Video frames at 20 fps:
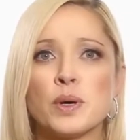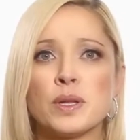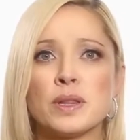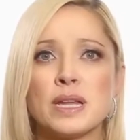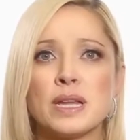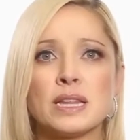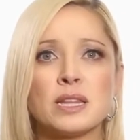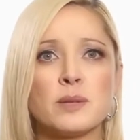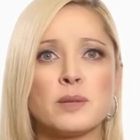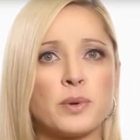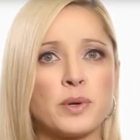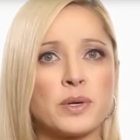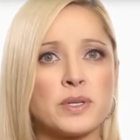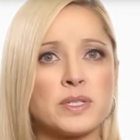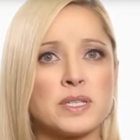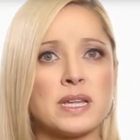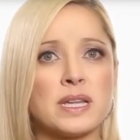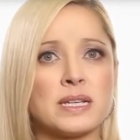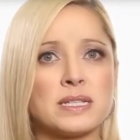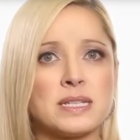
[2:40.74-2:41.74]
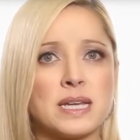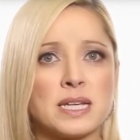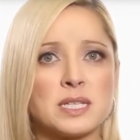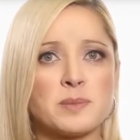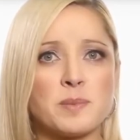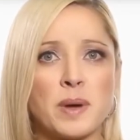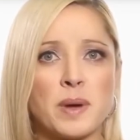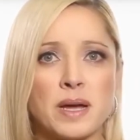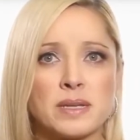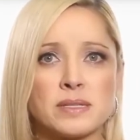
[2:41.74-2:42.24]
that the person that tests
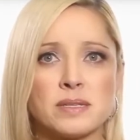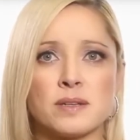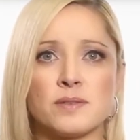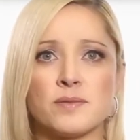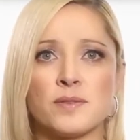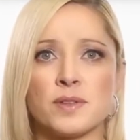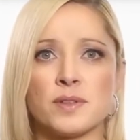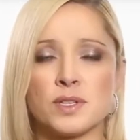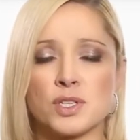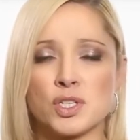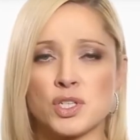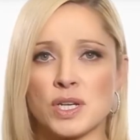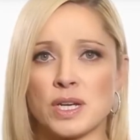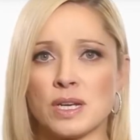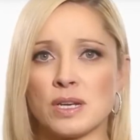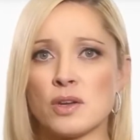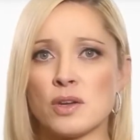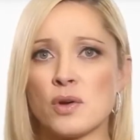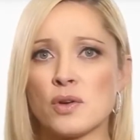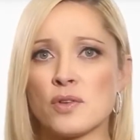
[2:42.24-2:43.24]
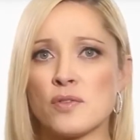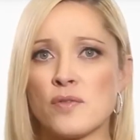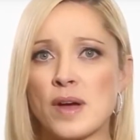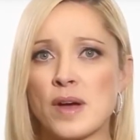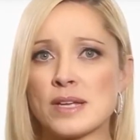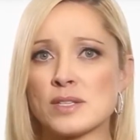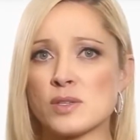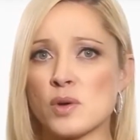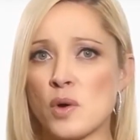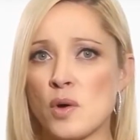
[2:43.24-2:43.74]
positive for this gene
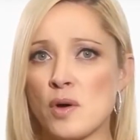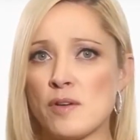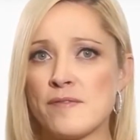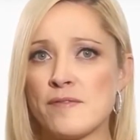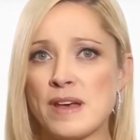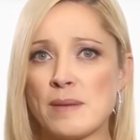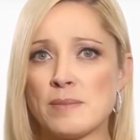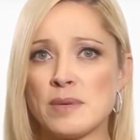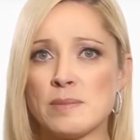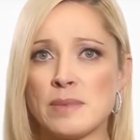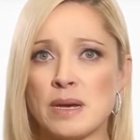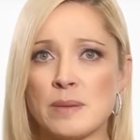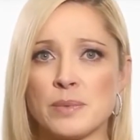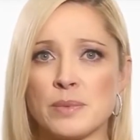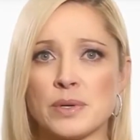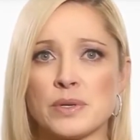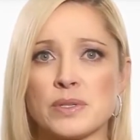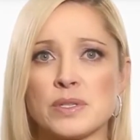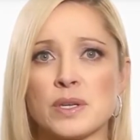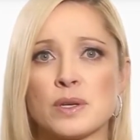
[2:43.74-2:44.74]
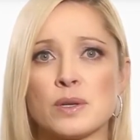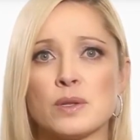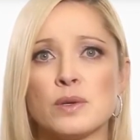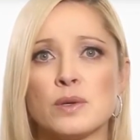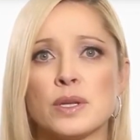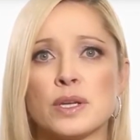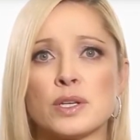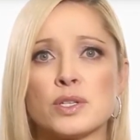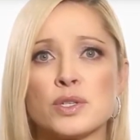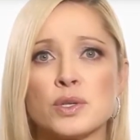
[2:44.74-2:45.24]
notifies all family members,
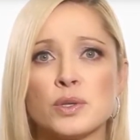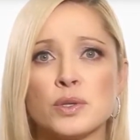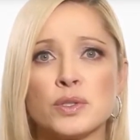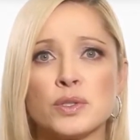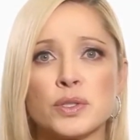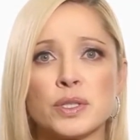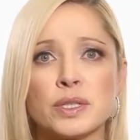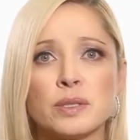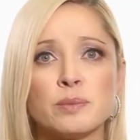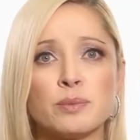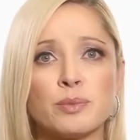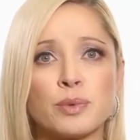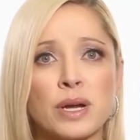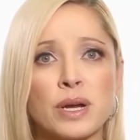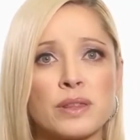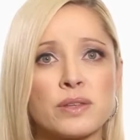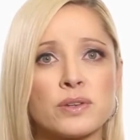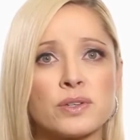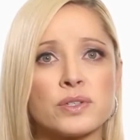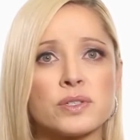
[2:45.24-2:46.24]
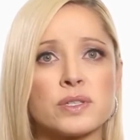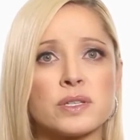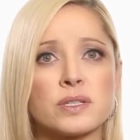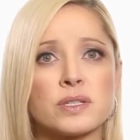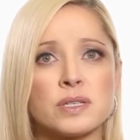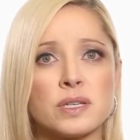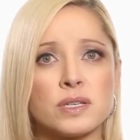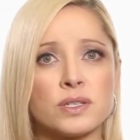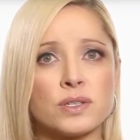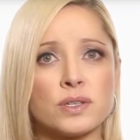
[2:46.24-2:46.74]
including children, brothers,
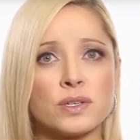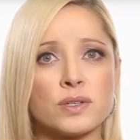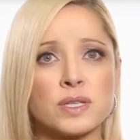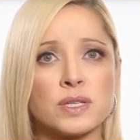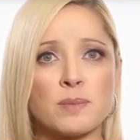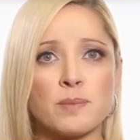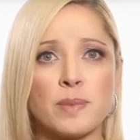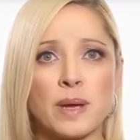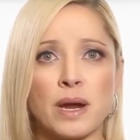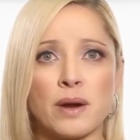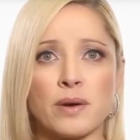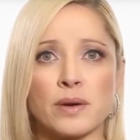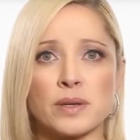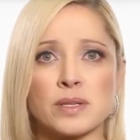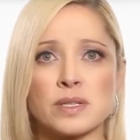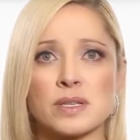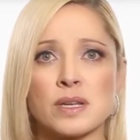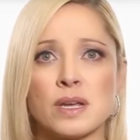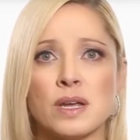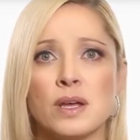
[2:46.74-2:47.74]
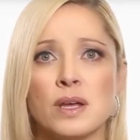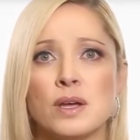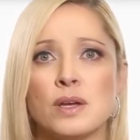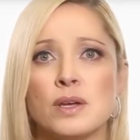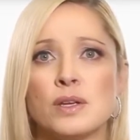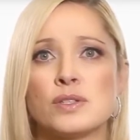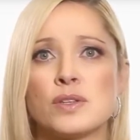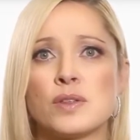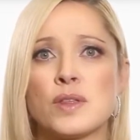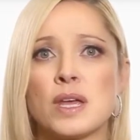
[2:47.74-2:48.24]
sisters, and parents,
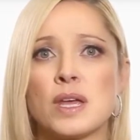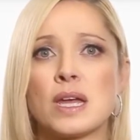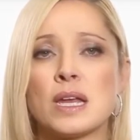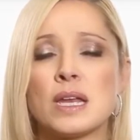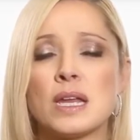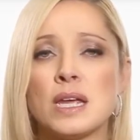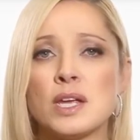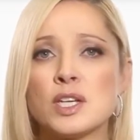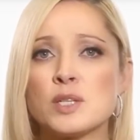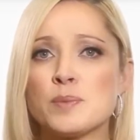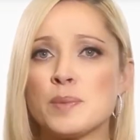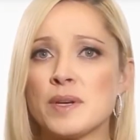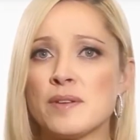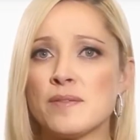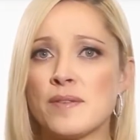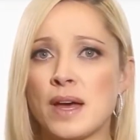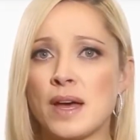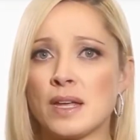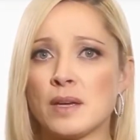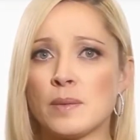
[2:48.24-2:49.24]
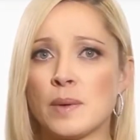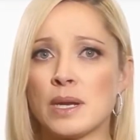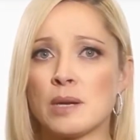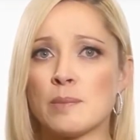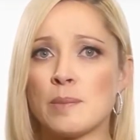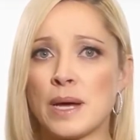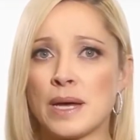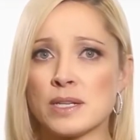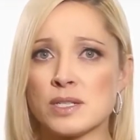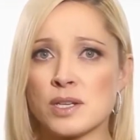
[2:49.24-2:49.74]
so they can each be evaluated
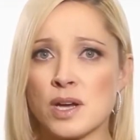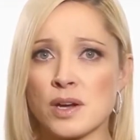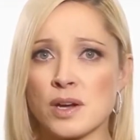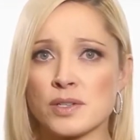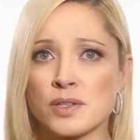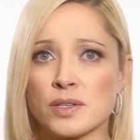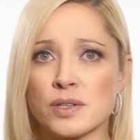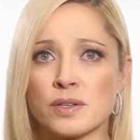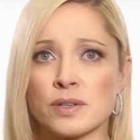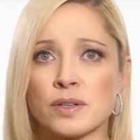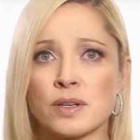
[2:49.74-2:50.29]
by a doctor.